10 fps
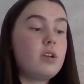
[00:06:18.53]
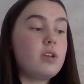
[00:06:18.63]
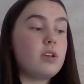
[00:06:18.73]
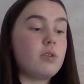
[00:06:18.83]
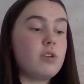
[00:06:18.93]

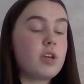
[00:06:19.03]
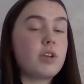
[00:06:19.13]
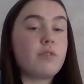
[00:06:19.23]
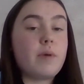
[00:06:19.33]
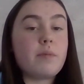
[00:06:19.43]
you know, you can
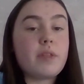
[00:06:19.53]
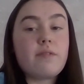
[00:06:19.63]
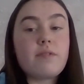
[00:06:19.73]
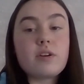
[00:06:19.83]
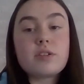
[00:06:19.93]
remember
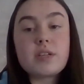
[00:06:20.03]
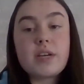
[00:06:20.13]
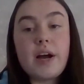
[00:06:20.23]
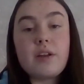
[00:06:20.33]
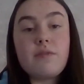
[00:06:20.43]
that version
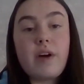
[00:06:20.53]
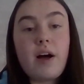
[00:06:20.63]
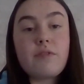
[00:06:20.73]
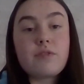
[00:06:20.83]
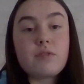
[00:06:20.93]
kind of
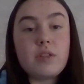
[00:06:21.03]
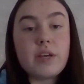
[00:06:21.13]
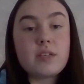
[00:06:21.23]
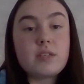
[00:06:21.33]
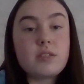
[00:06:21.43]
after all
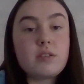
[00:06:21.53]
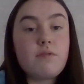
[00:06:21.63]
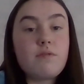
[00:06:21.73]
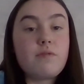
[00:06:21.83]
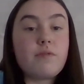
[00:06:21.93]
this,
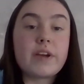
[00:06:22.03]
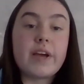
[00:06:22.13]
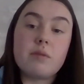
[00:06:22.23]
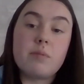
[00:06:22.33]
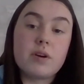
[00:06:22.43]

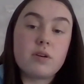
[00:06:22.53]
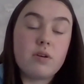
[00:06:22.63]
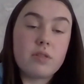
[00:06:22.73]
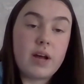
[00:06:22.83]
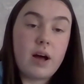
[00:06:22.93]
forget about it
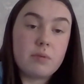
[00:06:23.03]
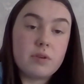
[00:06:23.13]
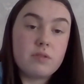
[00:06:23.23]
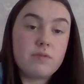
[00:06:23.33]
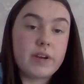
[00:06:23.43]
all that
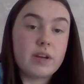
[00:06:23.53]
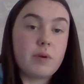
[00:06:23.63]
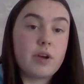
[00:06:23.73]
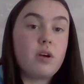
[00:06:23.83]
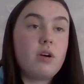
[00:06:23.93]
happened, forget
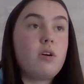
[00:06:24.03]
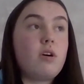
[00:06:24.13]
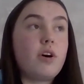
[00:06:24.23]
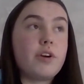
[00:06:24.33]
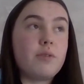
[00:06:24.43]
about
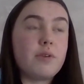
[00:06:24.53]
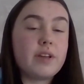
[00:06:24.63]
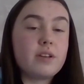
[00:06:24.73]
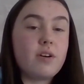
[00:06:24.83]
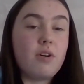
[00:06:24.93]
how
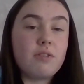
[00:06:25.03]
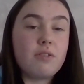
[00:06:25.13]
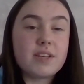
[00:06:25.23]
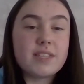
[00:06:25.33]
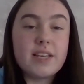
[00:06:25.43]
annoying all of
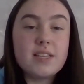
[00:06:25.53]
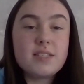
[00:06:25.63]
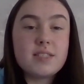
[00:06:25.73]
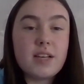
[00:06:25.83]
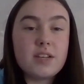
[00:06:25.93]
this
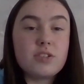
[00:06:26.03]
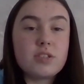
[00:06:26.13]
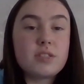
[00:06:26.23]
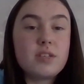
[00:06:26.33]
is, and just